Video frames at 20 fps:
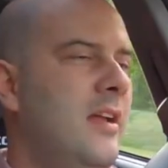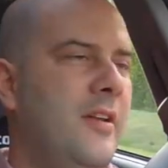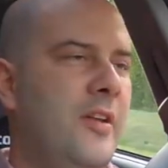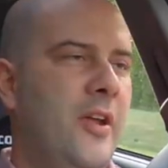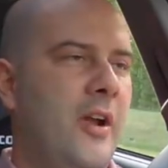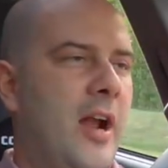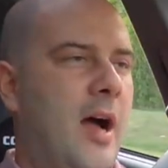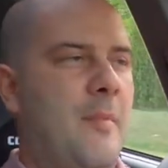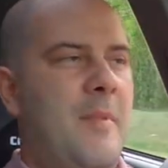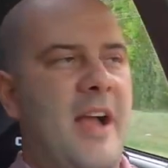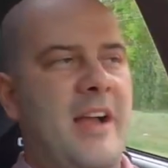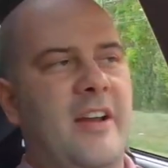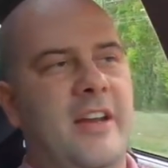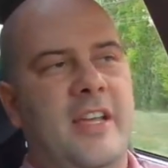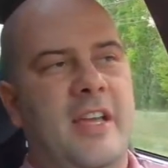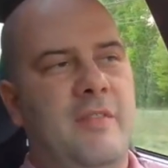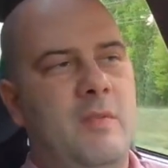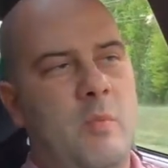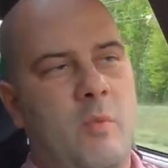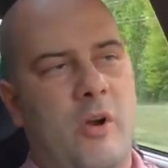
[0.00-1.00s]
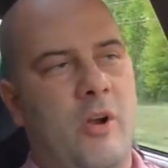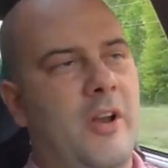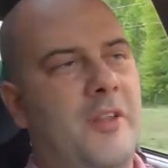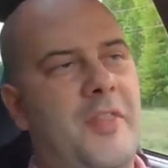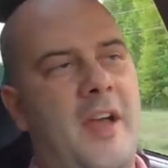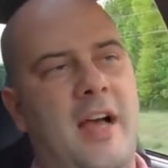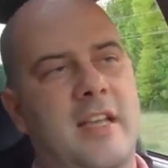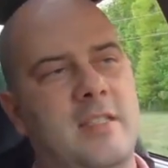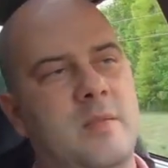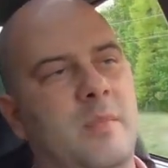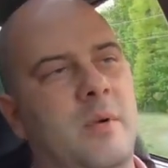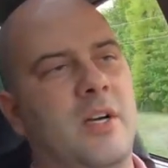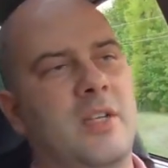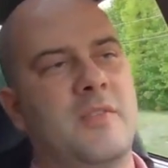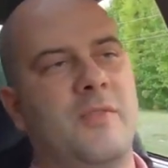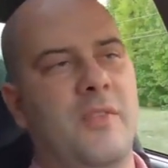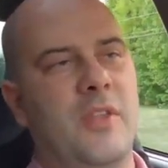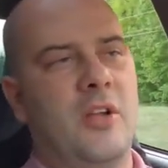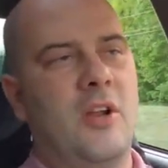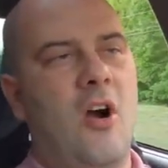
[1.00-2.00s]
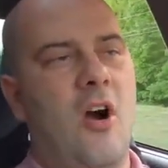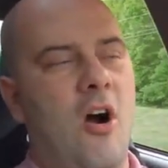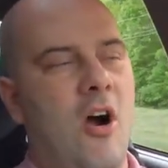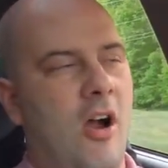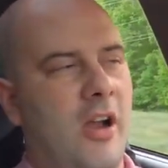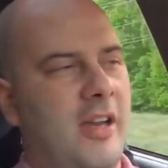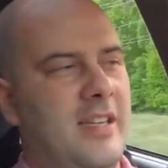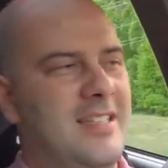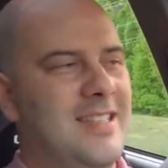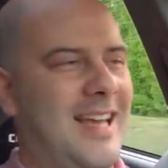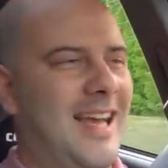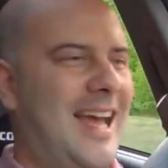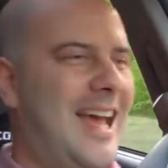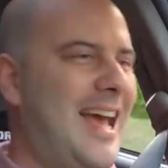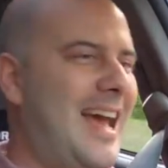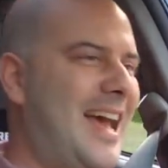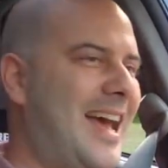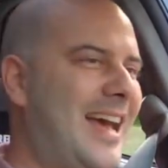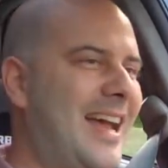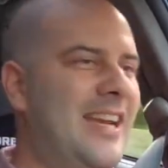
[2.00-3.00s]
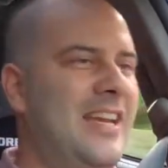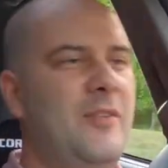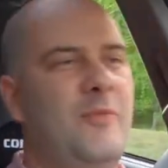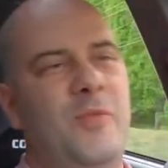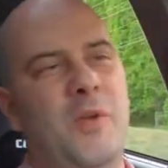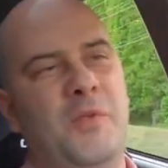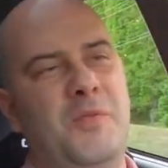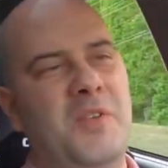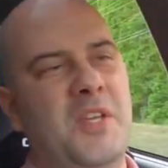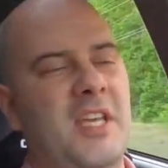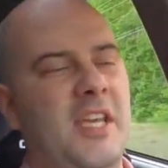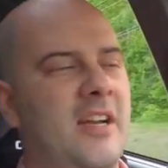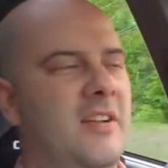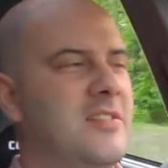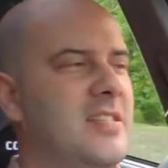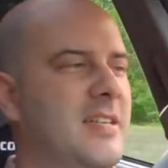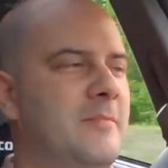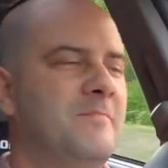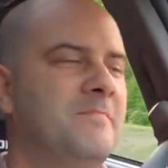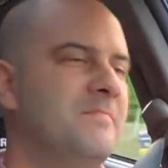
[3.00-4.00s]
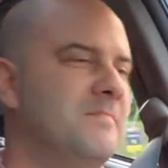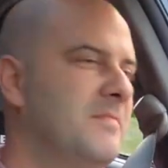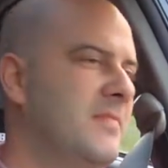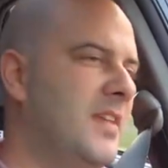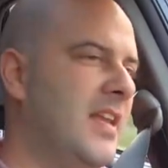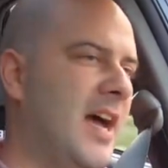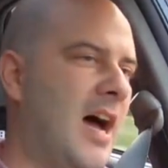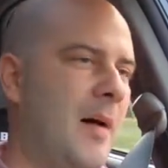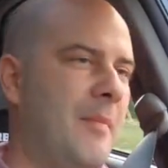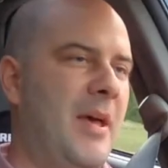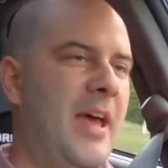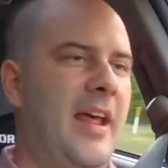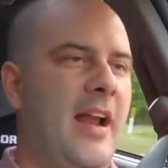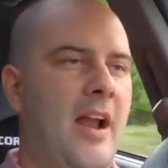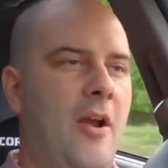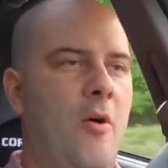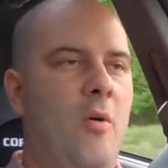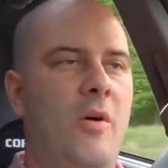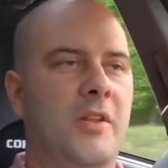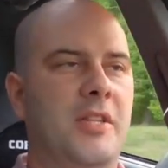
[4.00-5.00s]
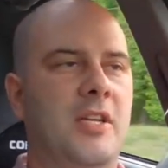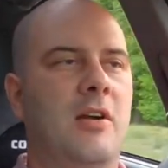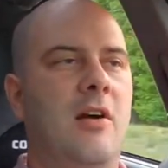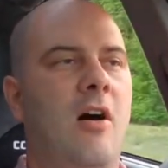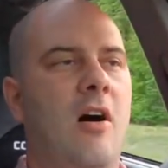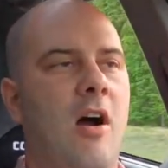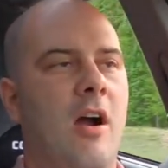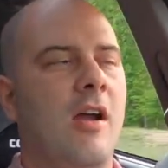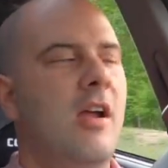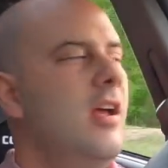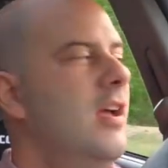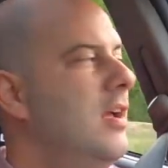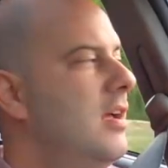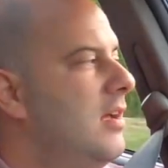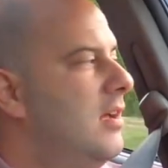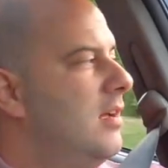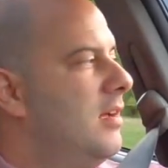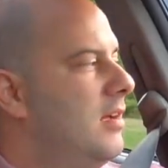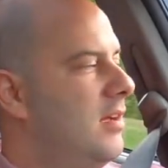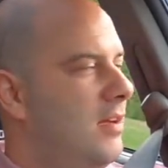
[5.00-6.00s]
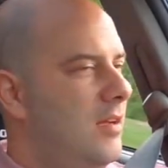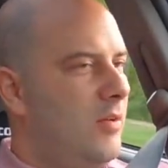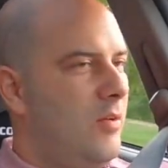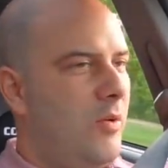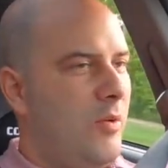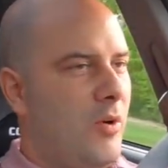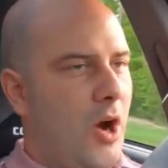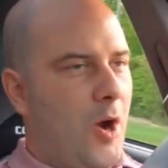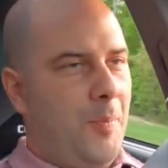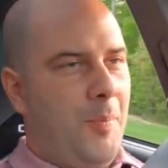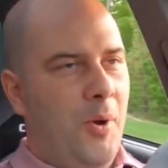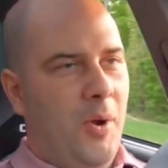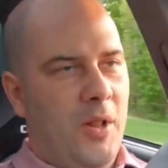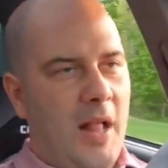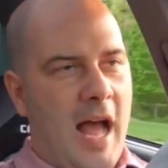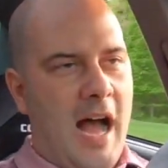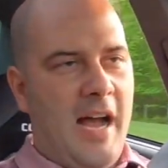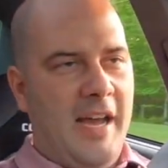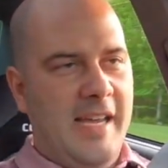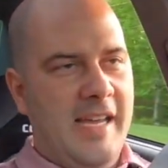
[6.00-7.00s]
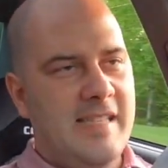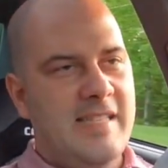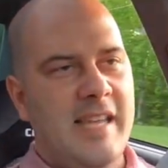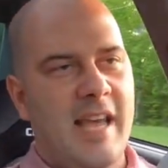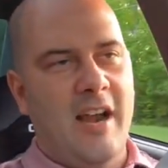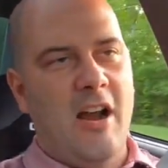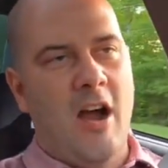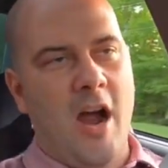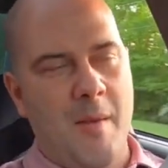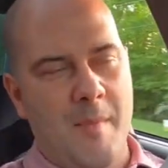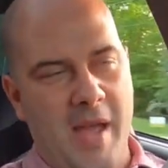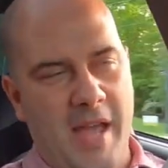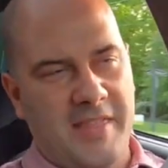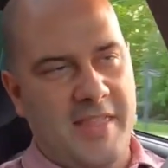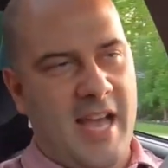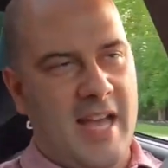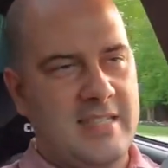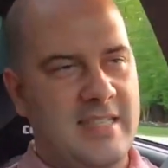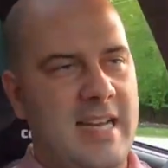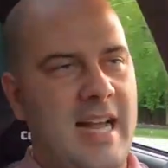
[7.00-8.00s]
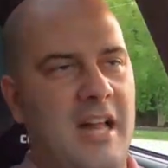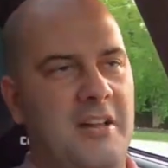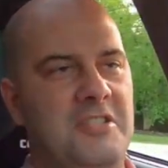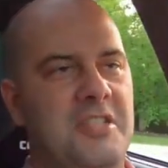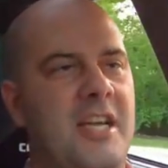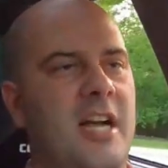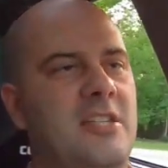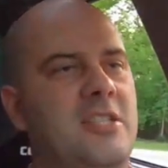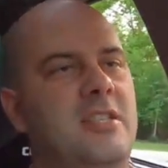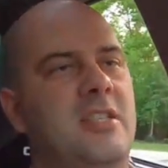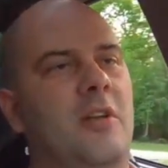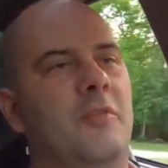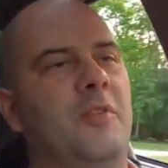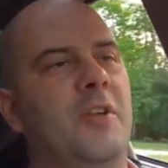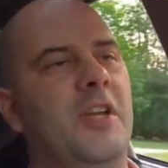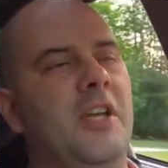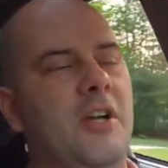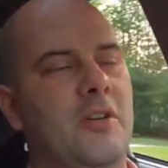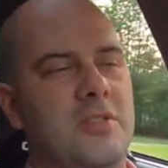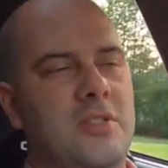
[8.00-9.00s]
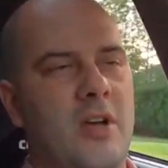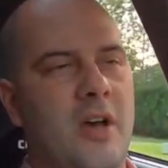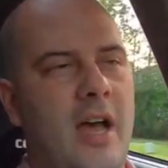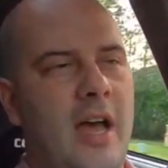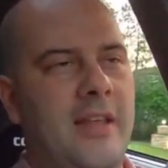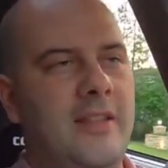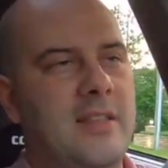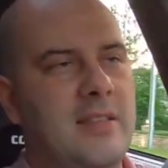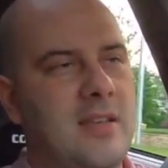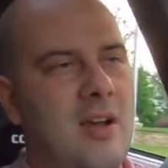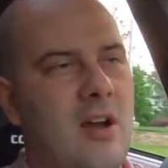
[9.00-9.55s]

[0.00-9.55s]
dude, I'm not gonna give you more than $1,000 for the car. He's like, I need 15. I was like, nah man, I don't want the car. Go to pull out, he said, all right man, $1,000, you got yourself a deal. So I had this